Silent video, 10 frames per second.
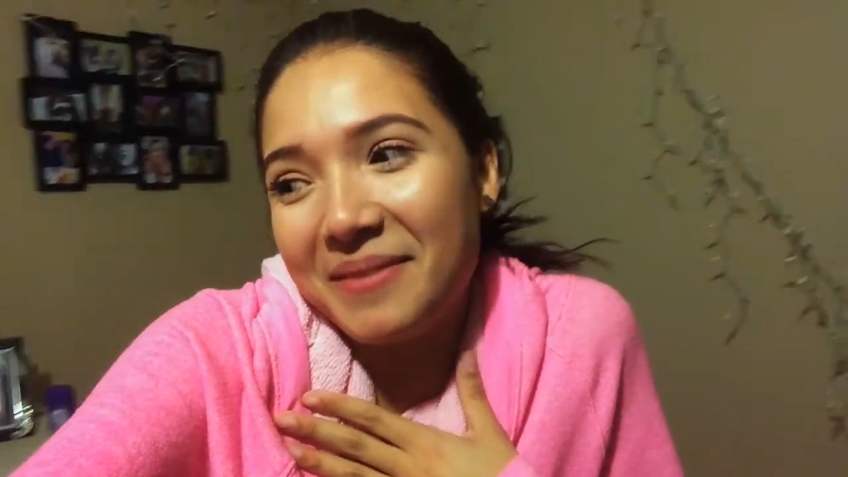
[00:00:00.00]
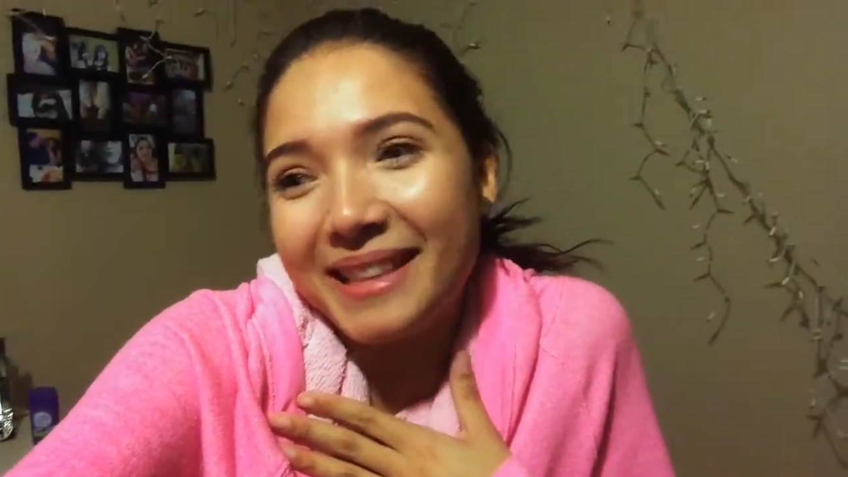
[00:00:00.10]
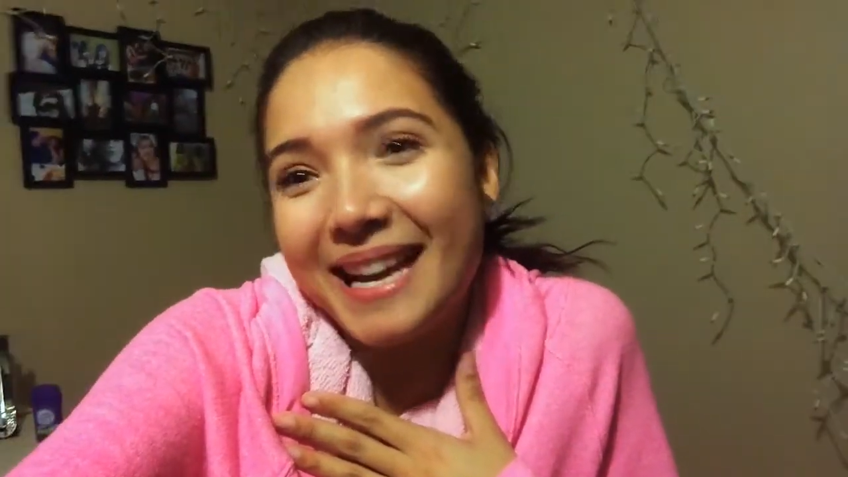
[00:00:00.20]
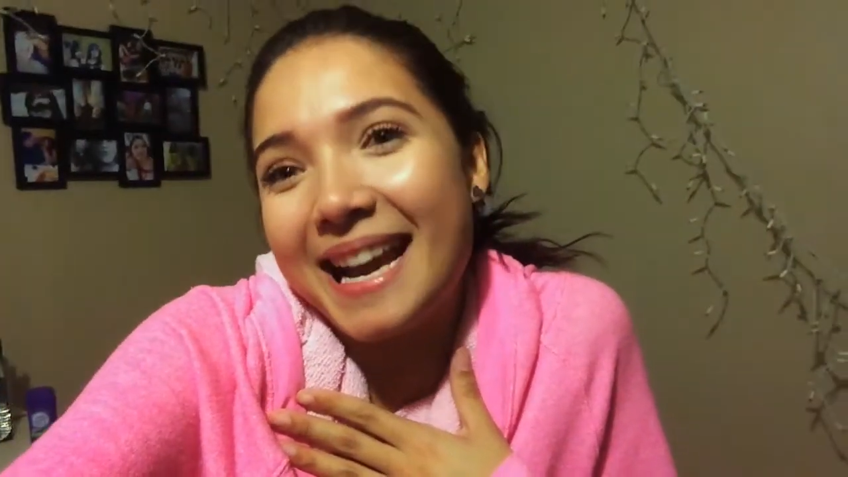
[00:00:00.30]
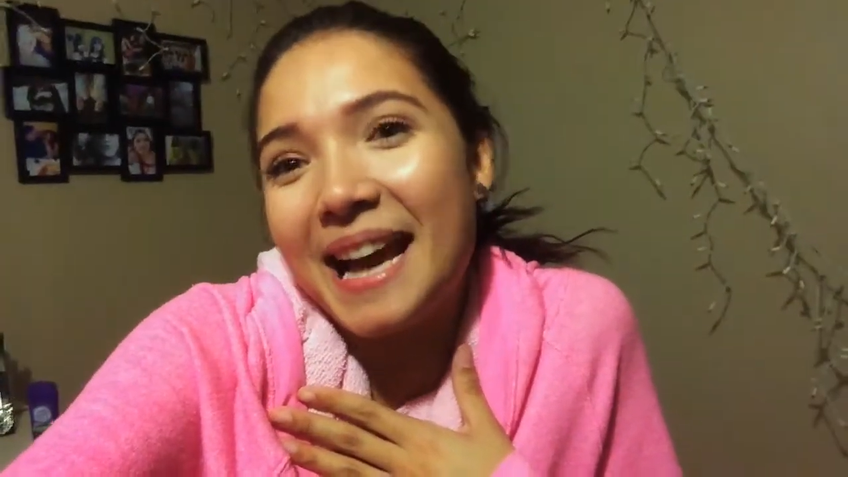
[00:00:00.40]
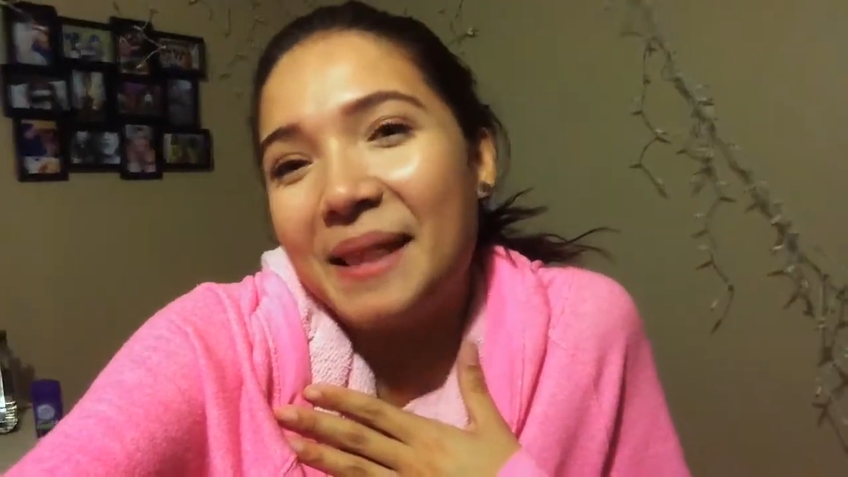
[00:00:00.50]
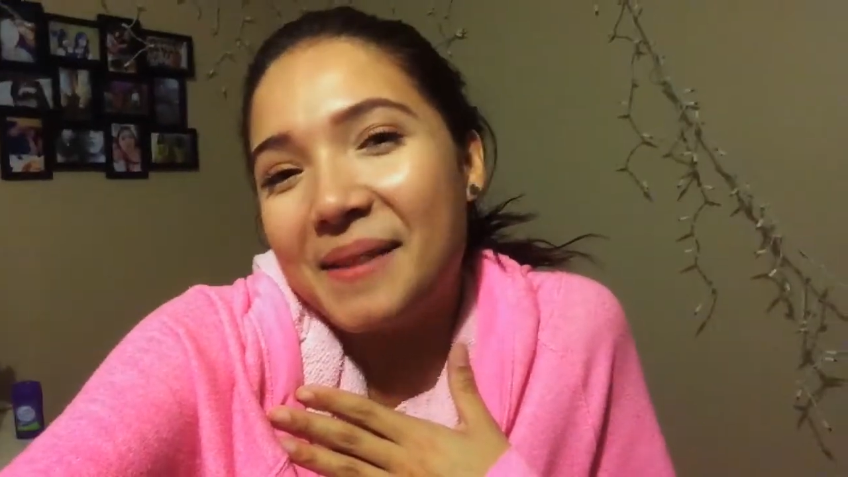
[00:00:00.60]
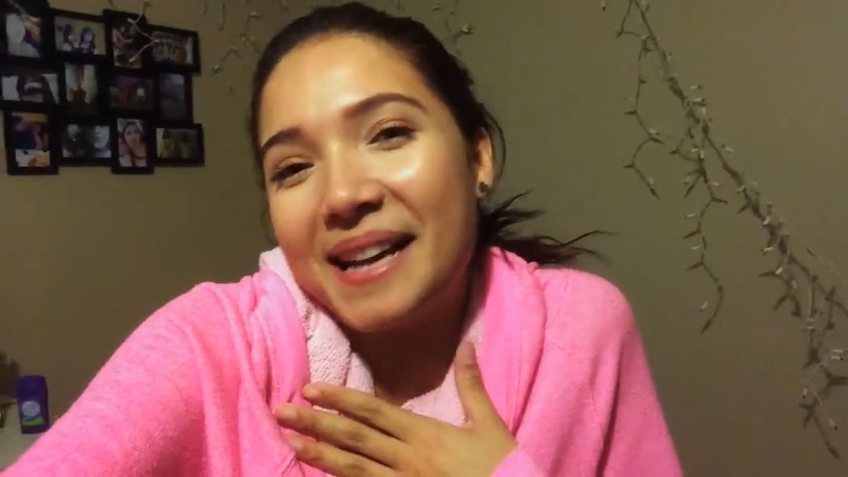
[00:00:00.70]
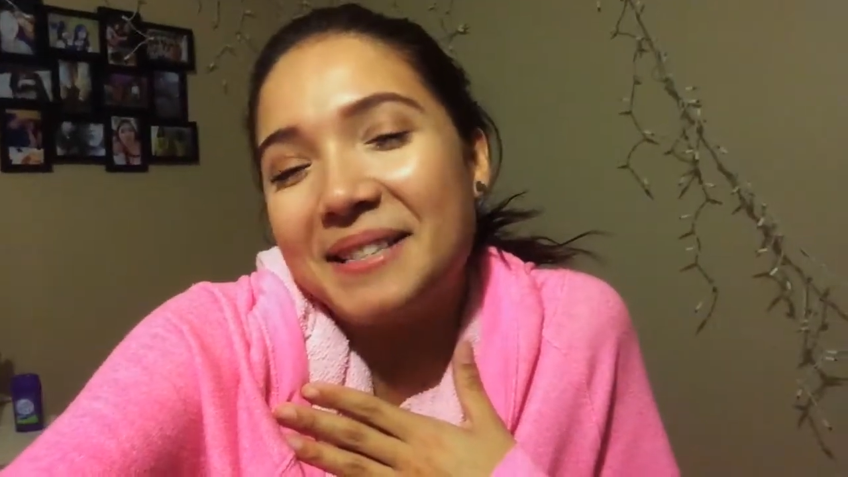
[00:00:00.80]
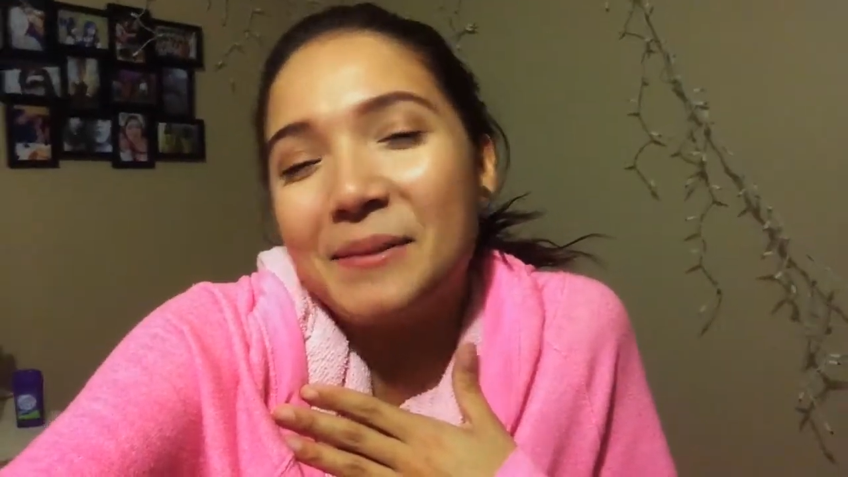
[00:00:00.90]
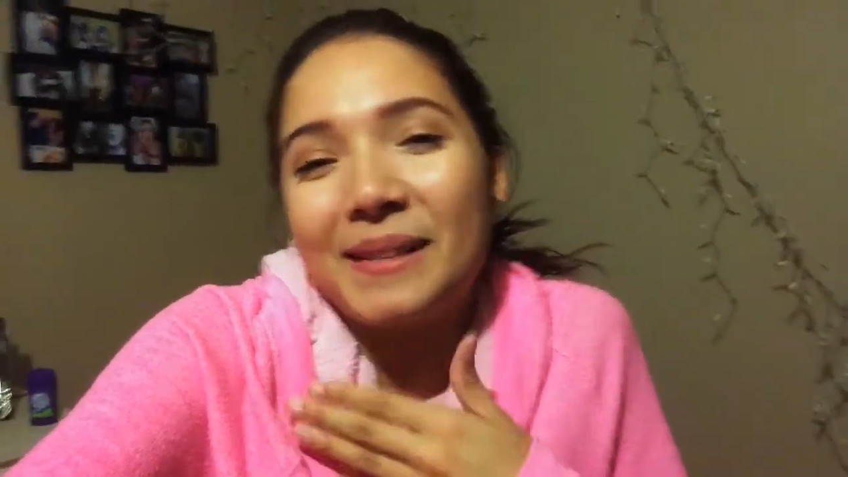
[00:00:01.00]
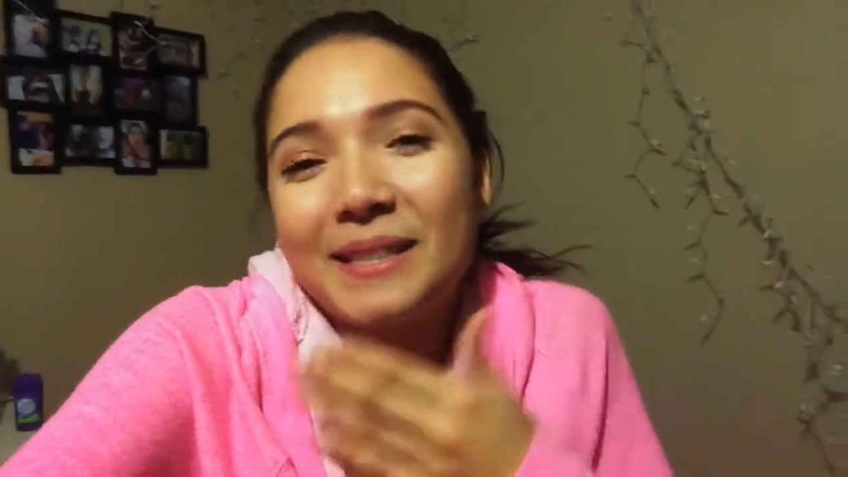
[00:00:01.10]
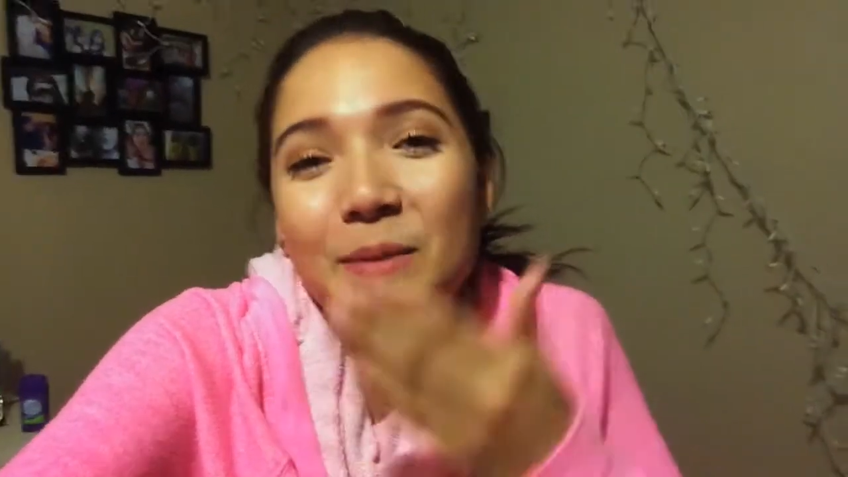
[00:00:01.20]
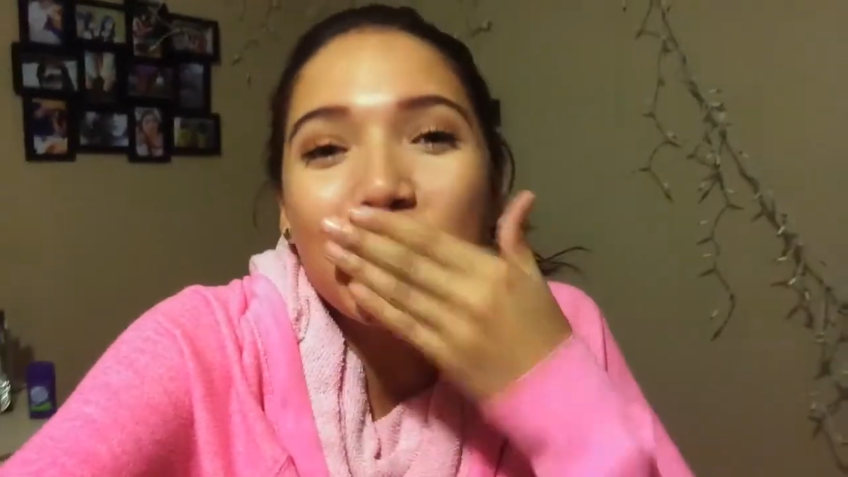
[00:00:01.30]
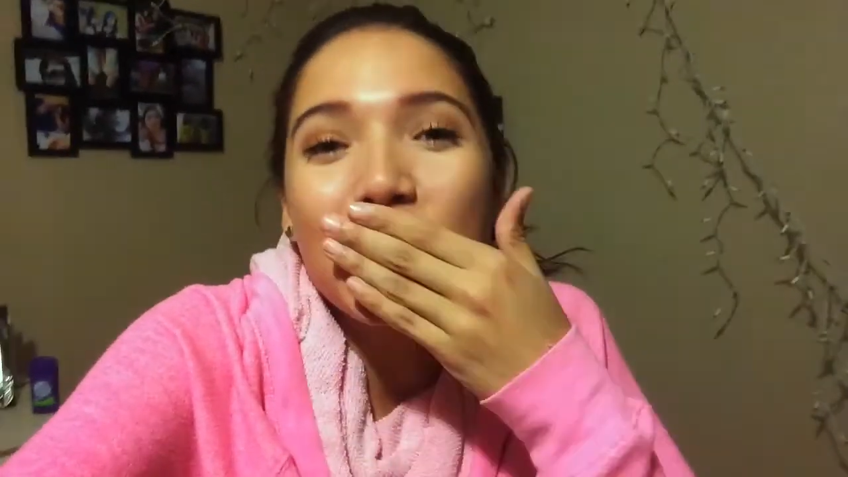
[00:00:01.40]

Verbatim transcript: and like. I love you guys so much.